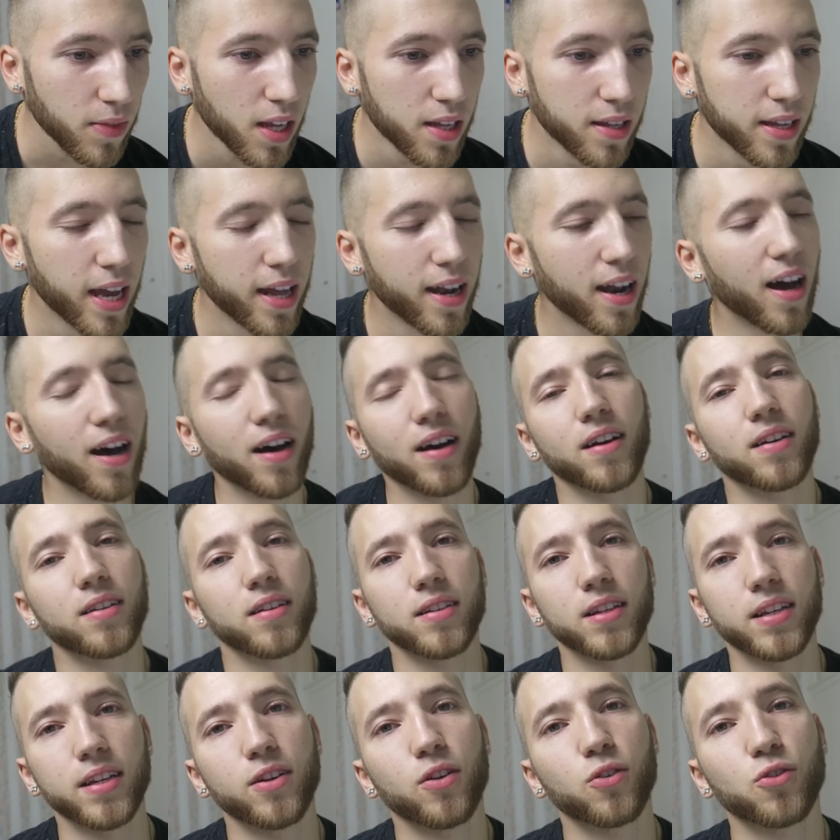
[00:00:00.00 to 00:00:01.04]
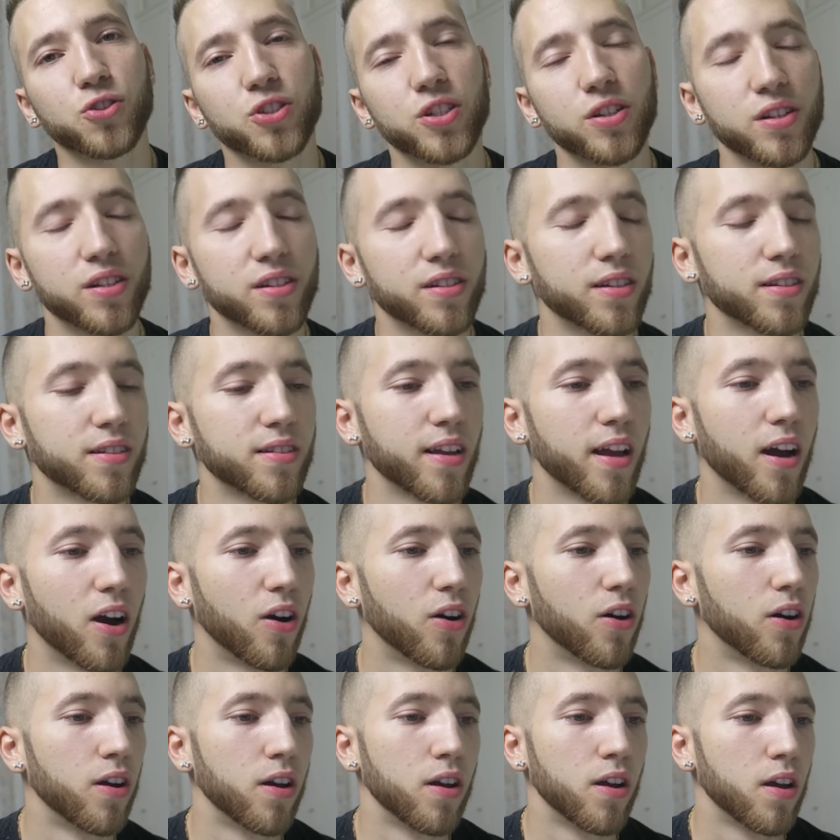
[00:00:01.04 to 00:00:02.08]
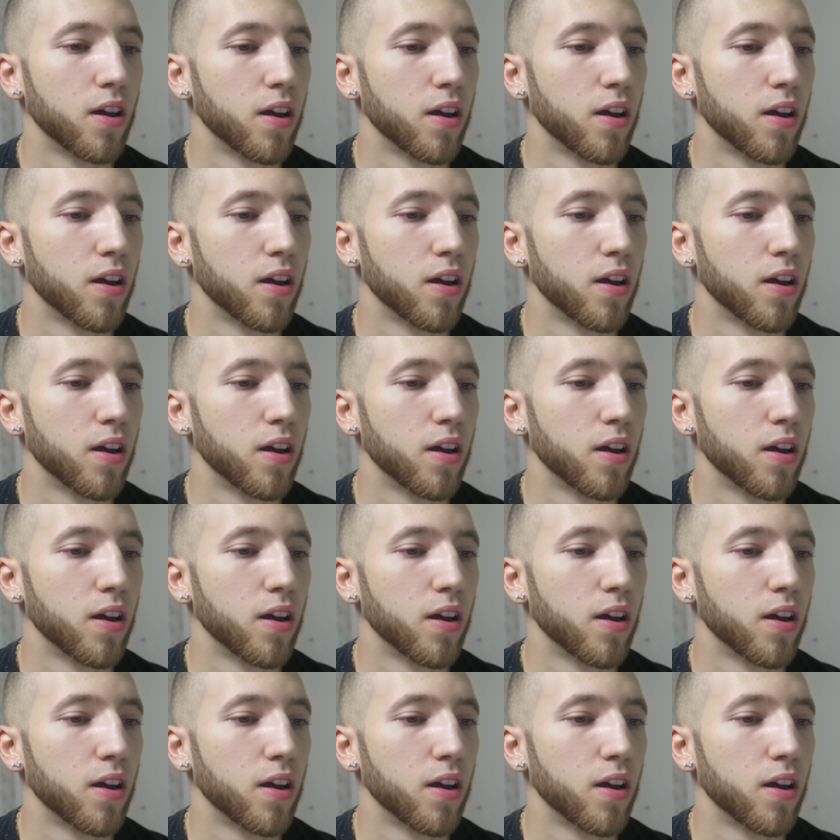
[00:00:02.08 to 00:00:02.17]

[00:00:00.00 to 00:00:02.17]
In all seriousness now,